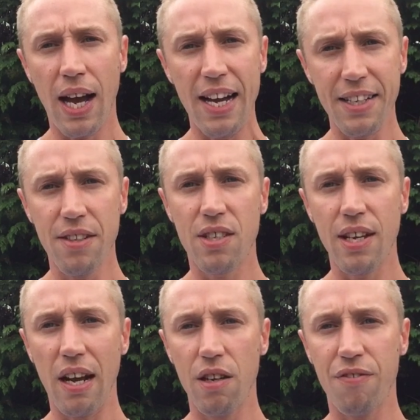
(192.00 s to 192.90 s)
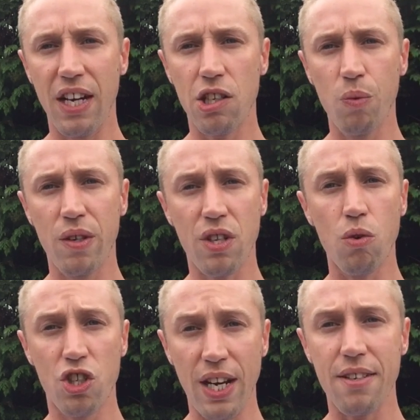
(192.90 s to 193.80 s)
Add into that the fact that we've
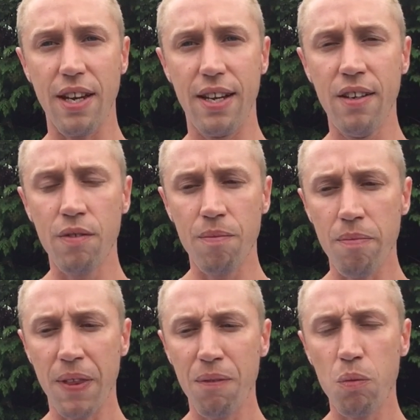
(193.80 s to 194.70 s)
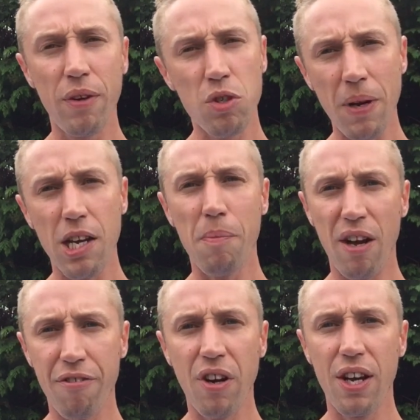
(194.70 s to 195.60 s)
sold Szczesny, we've spent
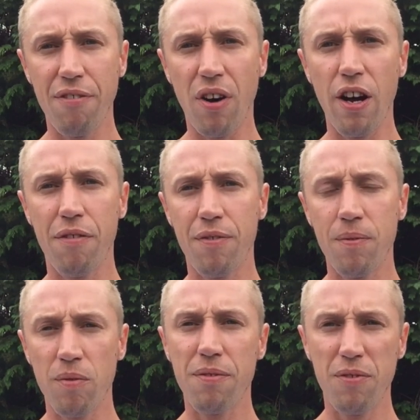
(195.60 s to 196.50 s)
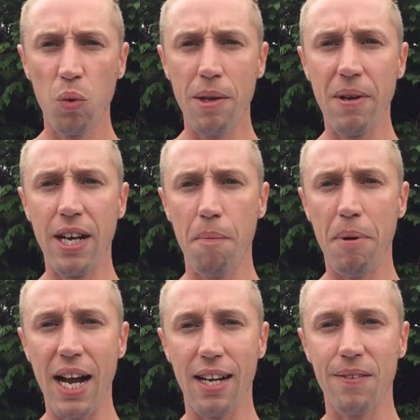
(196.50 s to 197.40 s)
about 35, 40 million
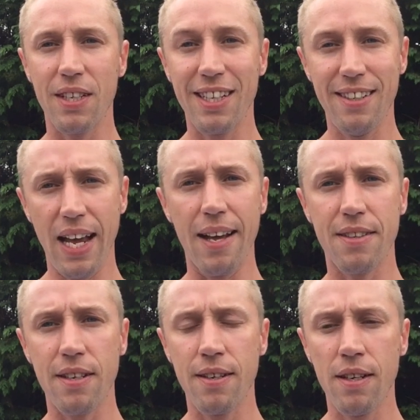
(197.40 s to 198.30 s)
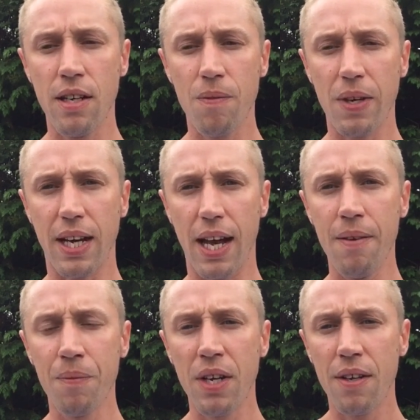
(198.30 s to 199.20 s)
pound net.
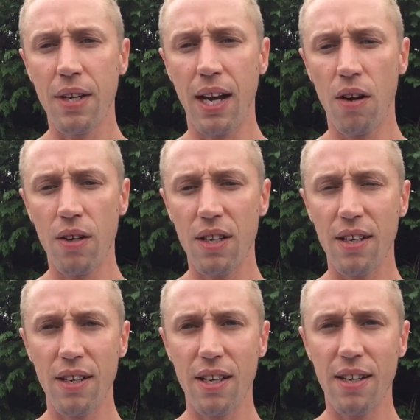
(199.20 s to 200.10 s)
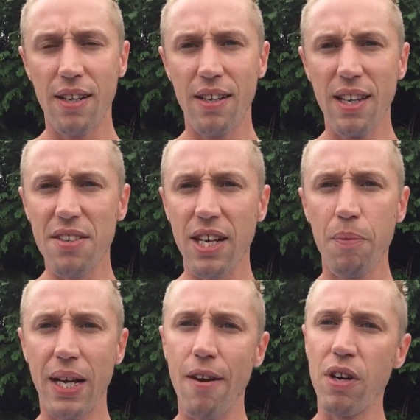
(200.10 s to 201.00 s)
Okay, now let's say
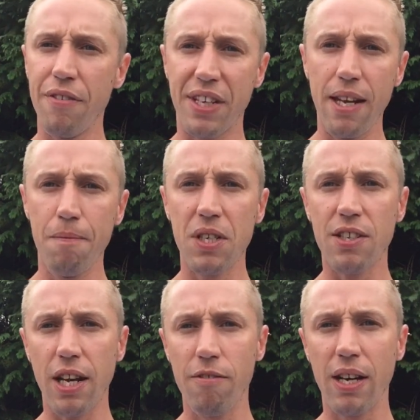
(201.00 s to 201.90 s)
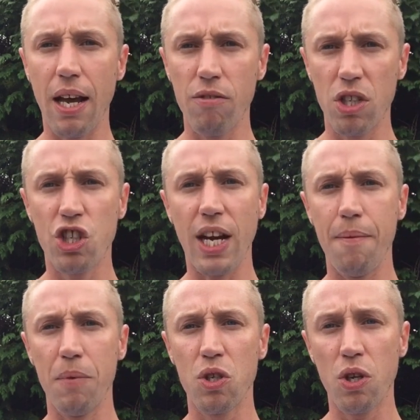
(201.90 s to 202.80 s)
we get rid of Gibbs, let's say we get rid of
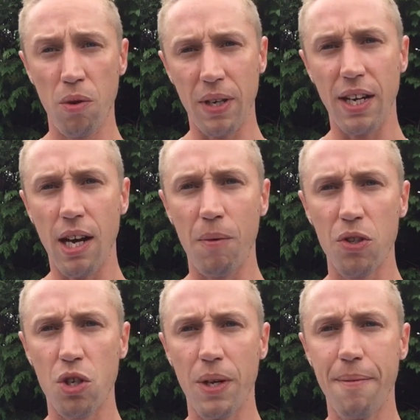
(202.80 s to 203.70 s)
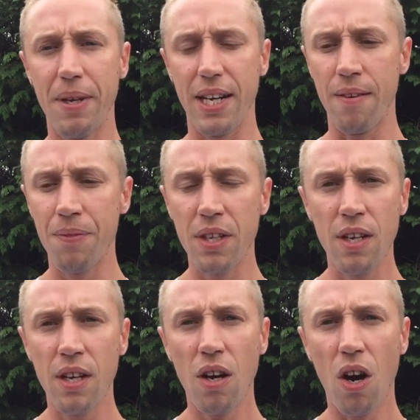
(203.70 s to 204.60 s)
Chambers, who I'm going to come on to in a minute.
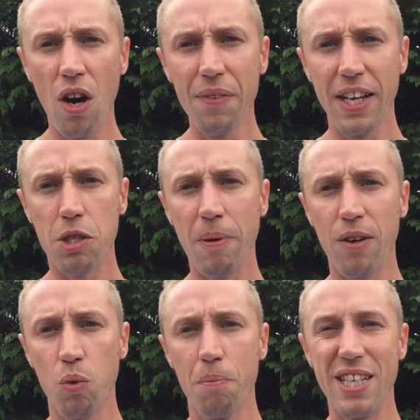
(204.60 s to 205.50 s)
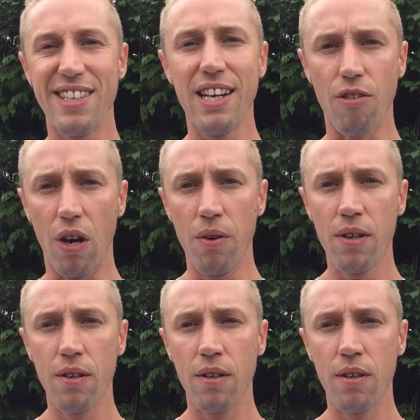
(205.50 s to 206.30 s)
Our net spend will be zero.